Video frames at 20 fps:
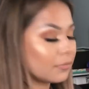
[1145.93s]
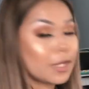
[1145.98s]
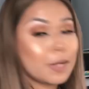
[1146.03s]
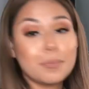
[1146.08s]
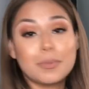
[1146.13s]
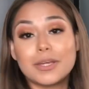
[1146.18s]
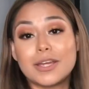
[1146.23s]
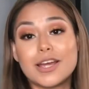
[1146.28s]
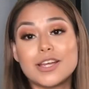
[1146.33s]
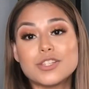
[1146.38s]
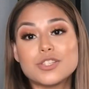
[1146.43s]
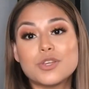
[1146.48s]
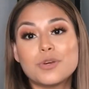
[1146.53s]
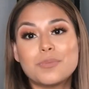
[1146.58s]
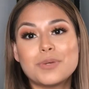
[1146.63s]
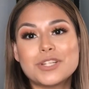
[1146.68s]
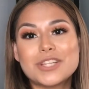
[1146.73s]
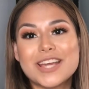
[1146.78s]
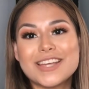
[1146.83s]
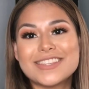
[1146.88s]
But yeah, so
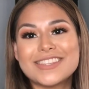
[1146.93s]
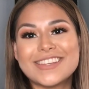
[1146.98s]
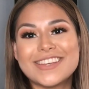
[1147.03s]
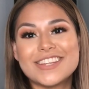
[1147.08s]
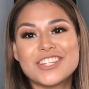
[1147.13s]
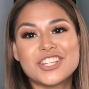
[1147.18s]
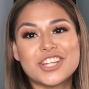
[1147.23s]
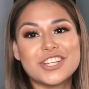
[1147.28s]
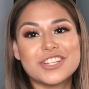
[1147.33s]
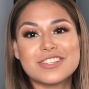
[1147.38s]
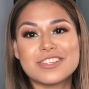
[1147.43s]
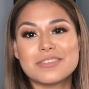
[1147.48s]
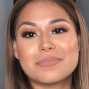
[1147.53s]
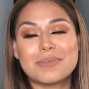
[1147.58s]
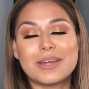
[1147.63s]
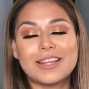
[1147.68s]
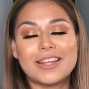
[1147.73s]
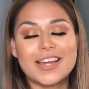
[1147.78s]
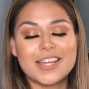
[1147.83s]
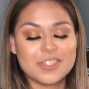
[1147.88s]
much has changed since
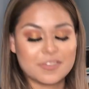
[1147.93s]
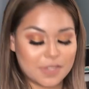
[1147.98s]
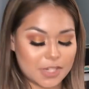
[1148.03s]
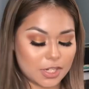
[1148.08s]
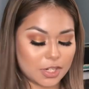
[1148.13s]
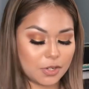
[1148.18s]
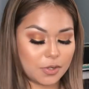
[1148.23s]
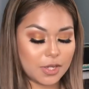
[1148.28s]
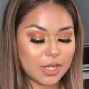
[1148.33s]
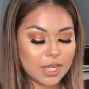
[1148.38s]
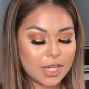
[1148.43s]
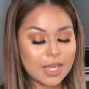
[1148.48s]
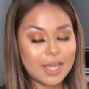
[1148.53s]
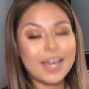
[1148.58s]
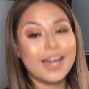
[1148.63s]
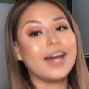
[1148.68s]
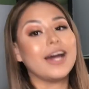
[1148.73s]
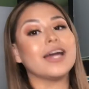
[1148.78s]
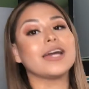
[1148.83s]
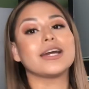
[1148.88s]
my last video.
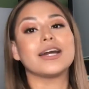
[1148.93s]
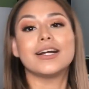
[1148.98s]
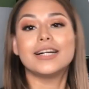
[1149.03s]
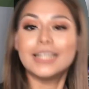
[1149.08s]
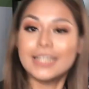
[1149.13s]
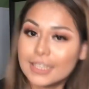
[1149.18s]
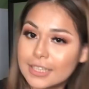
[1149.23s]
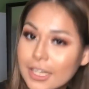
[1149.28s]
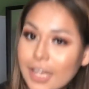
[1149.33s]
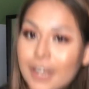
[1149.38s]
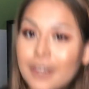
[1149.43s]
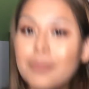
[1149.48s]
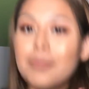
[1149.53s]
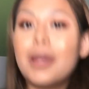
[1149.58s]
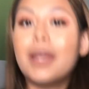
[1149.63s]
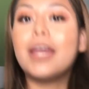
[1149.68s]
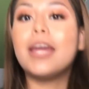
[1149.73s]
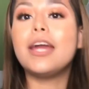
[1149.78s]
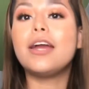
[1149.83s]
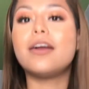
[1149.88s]
I cut a lot of
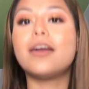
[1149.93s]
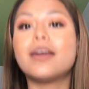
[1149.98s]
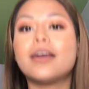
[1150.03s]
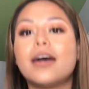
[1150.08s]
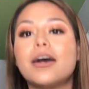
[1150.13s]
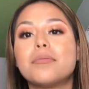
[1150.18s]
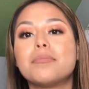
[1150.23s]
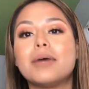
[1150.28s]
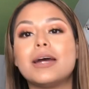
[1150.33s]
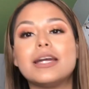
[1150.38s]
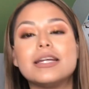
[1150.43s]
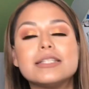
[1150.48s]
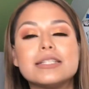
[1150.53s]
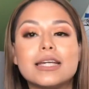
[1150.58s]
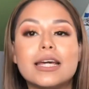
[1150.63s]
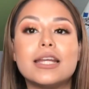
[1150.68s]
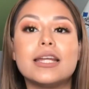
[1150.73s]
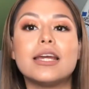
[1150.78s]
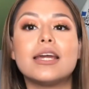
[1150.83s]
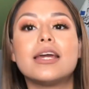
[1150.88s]
my hair. I got my
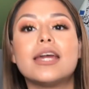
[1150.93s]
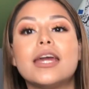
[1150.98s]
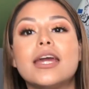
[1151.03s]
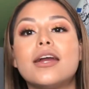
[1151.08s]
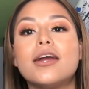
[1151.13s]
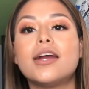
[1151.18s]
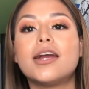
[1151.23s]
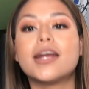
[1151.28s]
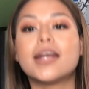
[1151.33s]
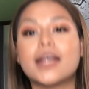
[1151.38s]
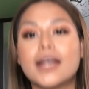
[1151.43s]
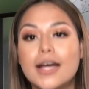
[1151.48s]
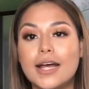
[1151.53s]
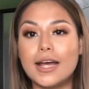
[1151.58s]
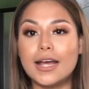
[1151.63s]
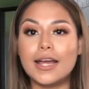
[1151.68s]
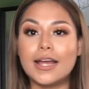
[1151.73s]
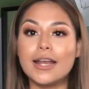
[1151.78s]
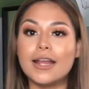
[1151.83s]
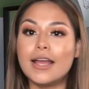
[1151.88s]
dead hair
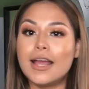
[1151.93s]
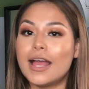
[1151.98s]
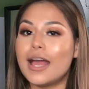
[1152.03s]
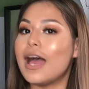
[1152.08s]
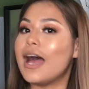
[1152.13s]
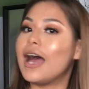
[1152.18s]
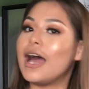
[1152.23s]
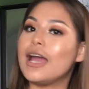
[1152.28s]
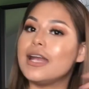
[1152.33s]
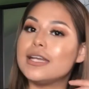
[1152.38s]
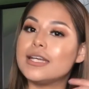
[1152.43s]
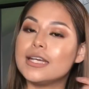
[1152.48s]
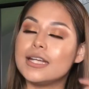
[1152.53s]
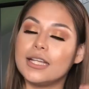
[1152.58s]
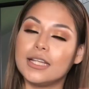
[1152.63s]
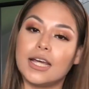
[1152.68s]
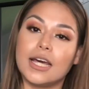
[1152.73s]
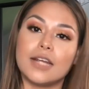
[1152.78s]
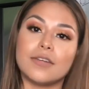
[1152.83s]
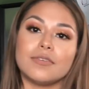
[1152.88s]
cut. I did a
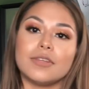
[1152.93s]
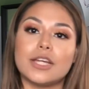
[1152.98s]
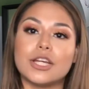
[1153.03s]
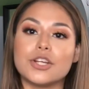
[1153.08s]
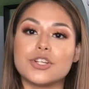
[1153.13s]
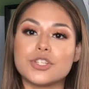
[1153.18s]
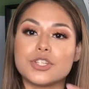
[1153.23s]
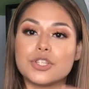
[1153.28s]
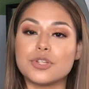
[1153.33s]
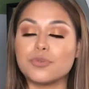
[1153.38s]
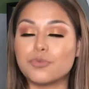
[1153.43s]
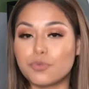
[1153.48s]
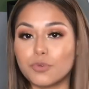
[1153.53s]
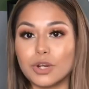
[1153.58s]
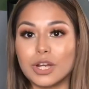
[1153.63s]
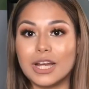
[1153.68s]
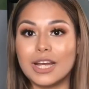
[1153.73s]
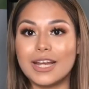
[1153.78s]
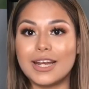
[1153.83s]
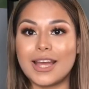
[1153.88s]
lot of layers in the
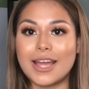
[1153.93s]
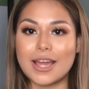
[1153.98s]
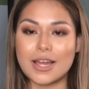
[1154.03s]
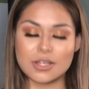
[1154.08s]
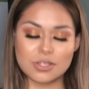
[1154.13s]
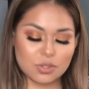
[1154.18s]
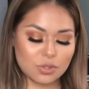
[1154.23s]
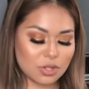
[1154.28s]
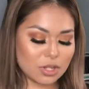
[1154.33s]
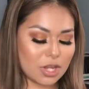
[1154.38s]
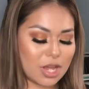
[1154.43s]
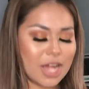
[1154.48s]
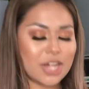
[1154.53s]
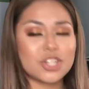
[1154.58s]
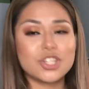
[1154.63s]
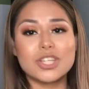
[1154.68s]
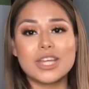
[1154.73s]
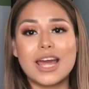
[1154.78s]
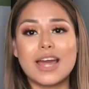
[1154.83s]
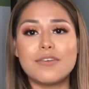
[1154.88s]
front. I
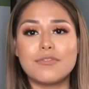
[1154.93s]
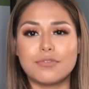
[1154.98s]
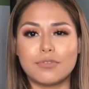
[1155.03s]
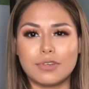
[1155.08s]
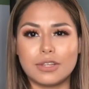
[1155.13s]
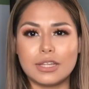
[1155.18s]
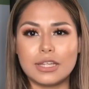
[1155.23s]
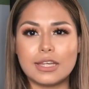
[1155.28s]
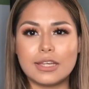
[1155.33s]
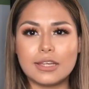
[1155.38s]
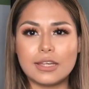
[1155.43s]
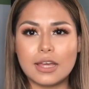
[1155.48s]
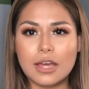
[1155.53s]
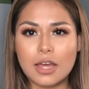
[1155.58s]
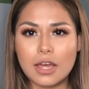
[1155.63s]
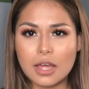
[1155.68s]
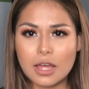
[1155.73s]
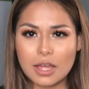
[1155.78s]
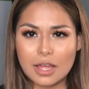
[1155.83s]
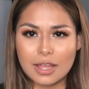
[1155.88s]
actually have really
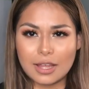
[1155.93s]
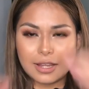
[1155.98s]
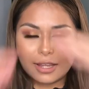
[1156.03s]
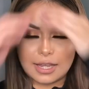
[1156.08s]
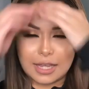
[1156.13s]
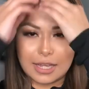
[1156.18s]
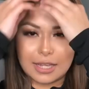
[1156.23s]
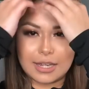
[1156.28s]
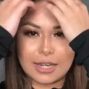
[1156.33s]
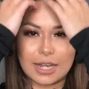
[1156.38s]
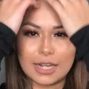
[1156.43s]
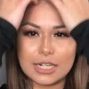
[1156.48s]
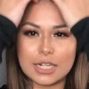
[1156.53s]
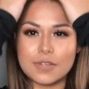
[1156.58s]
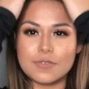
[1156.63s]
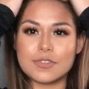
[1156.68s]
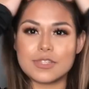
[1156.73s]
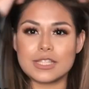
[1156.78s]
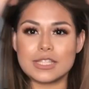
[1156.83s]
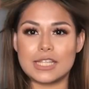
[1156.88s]
like kind
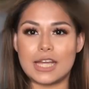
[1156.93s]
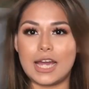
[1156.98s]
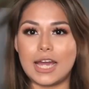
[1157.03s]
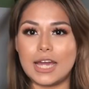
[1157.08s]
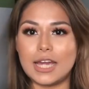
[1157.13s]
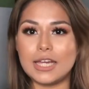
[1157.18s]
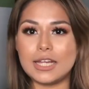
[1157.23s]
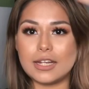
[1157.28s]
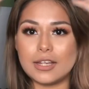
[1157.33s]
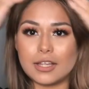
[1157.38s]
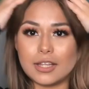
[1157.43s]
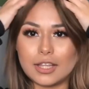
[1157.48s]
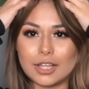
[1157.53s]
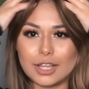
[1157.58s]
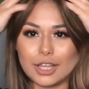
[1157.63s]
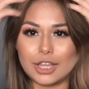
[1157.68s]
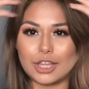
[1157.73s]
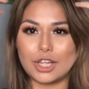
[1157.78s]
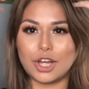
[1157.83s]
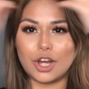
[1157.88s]
of side
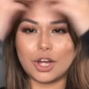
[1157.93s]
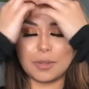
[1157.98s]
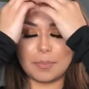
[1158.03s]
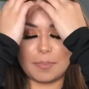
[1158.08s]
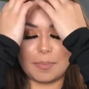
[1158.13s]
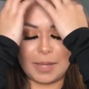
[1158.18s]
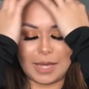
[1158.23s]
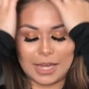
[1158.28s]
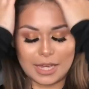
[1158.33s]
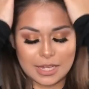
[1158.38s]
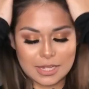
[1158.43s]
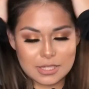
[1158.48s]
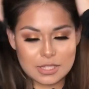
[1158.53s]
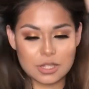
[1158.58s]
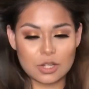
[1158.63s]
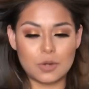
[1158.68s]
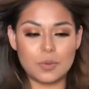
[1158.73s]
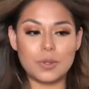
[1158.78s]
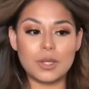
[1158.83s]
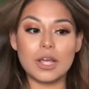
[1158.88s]
long bangs
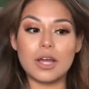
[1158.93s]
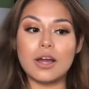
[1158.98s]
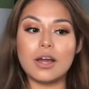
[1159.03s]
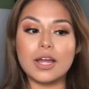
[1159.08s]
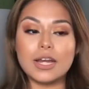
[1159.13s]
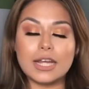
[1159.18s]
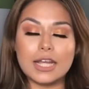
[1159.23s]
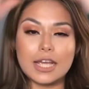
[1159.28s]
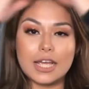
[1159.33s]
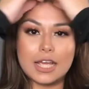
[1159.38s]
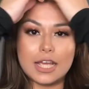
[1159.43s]
going on.